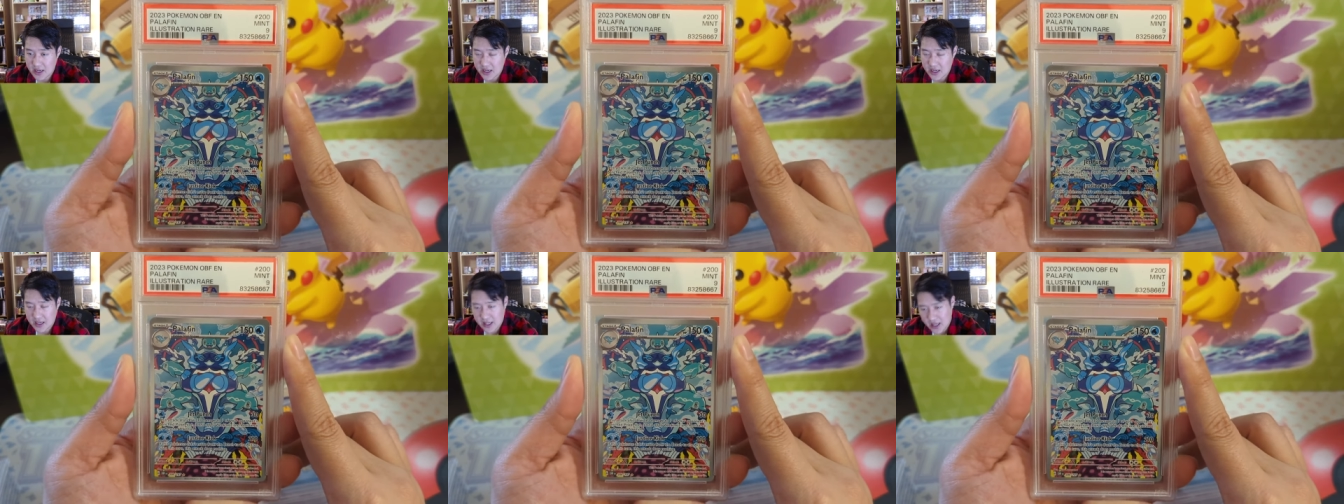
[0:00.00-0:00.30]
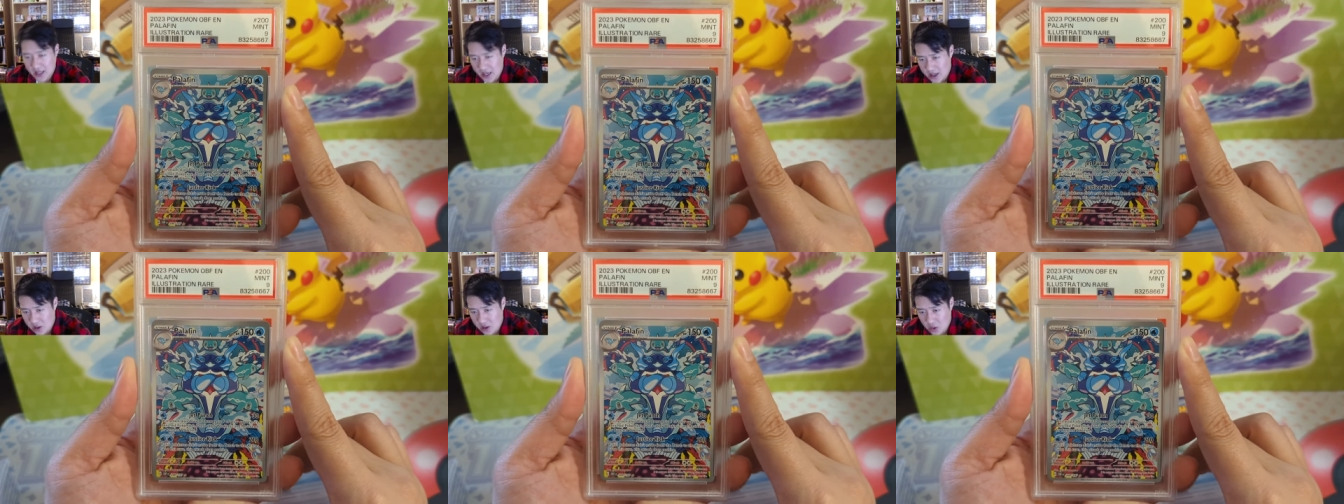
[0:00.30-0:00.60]

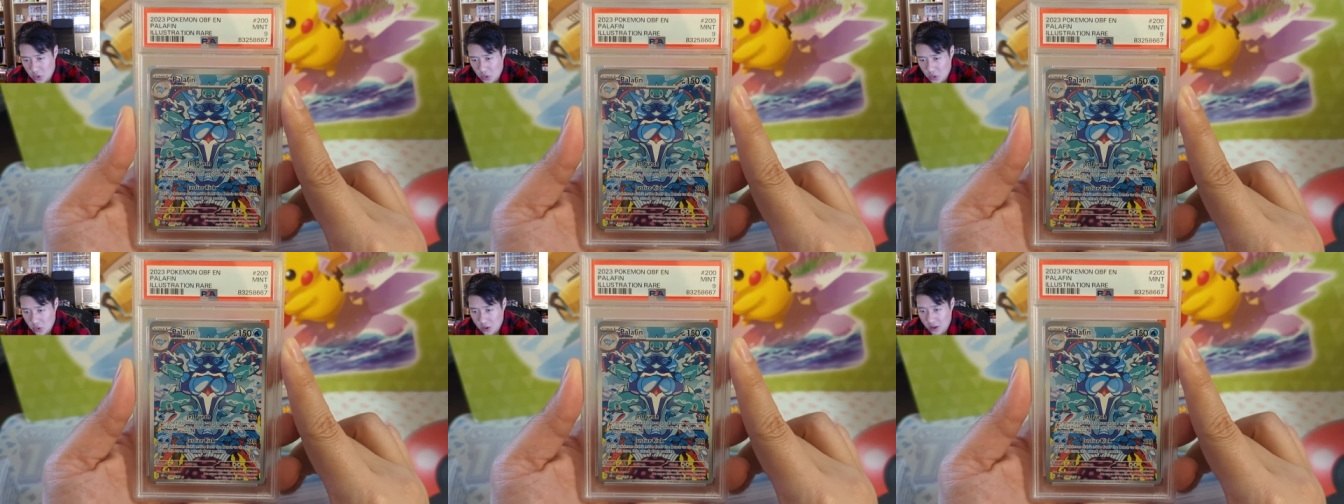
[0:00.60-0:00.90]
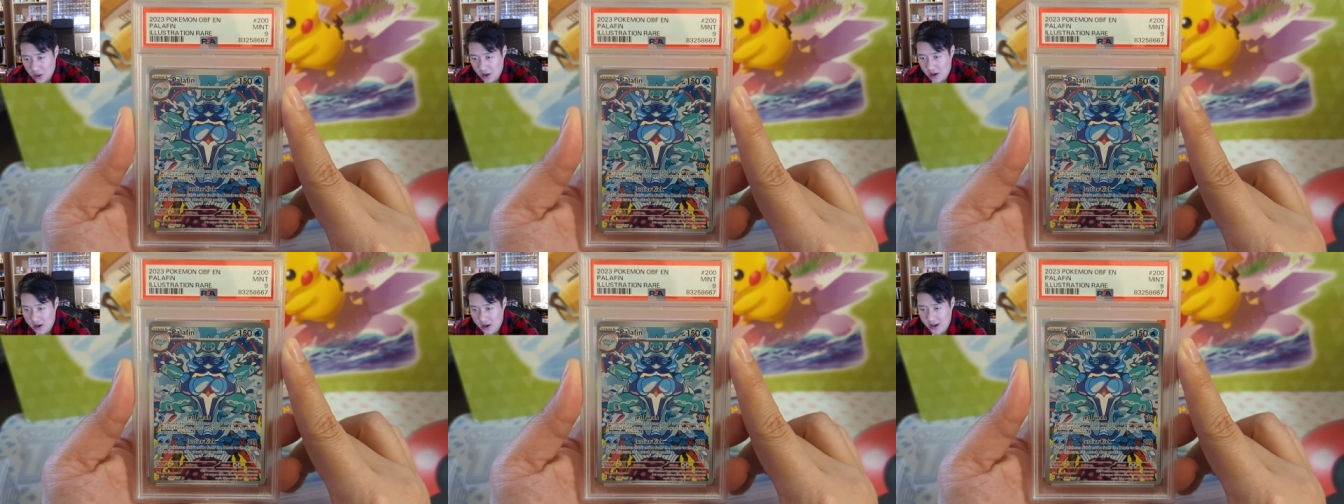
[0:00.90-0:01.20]
kind of cool
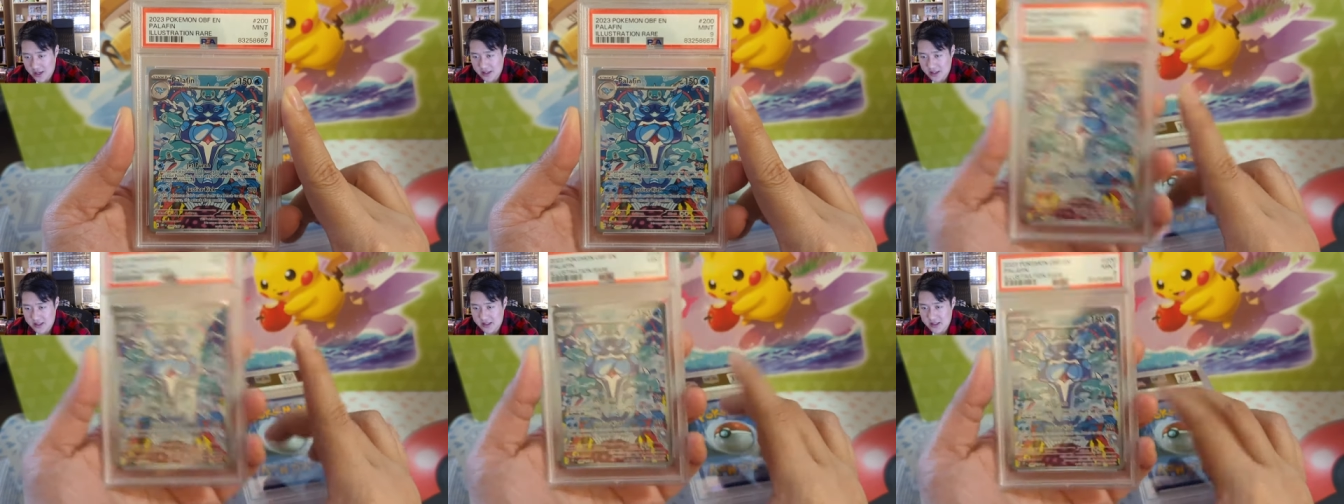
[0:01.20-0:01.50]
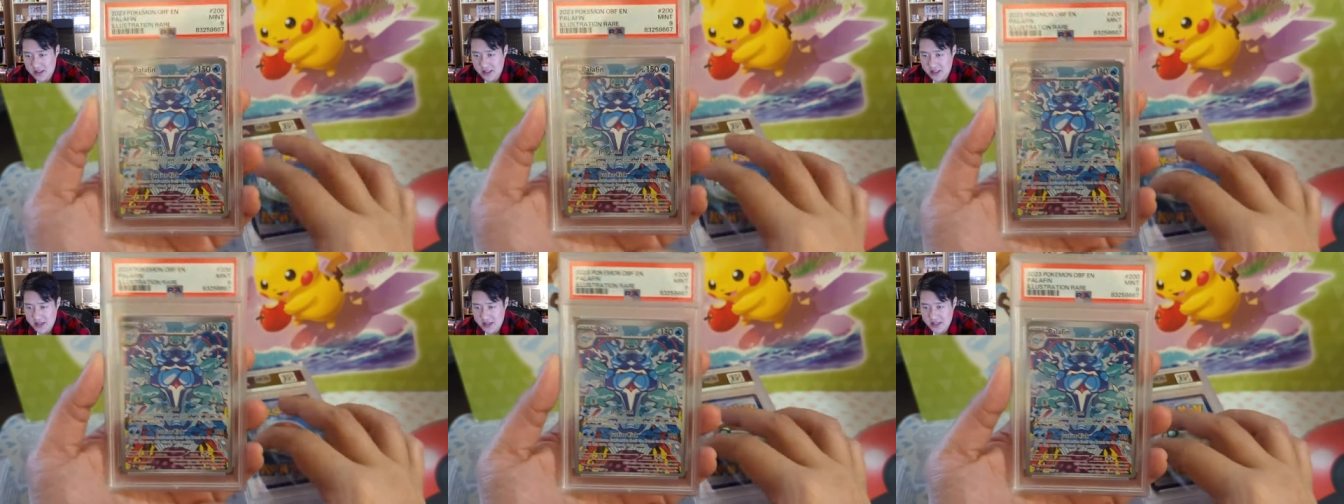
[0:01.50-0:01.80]
art. I could
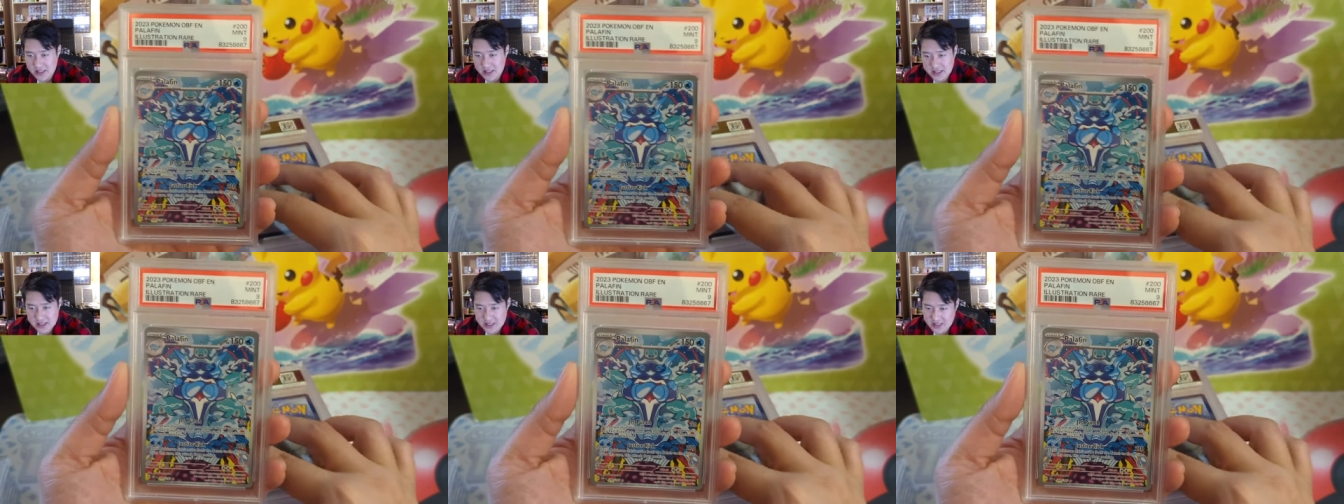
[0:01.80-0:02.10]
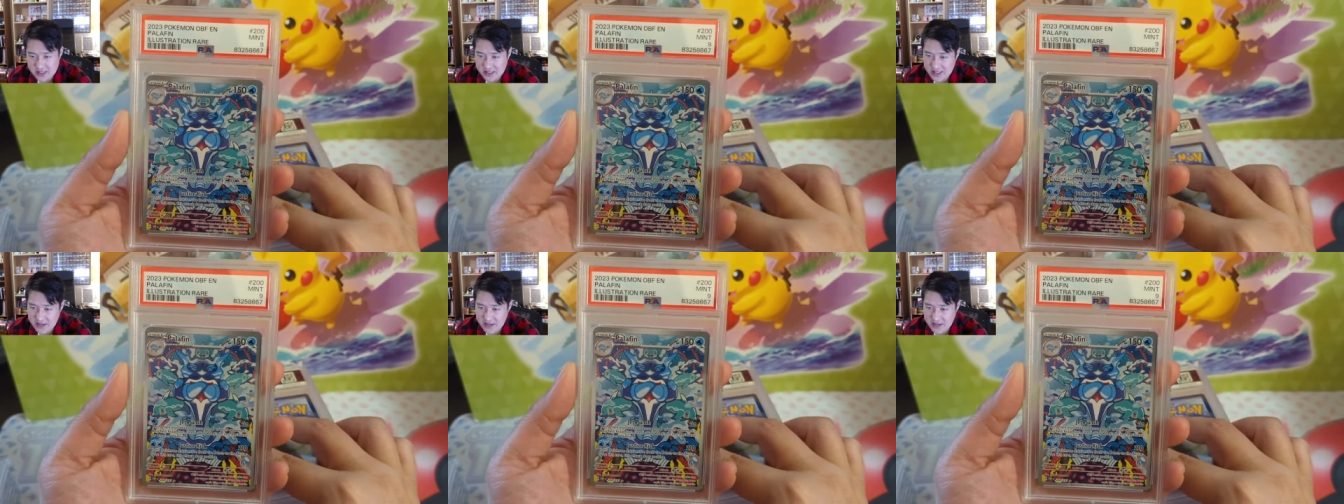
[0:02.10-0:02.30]
see this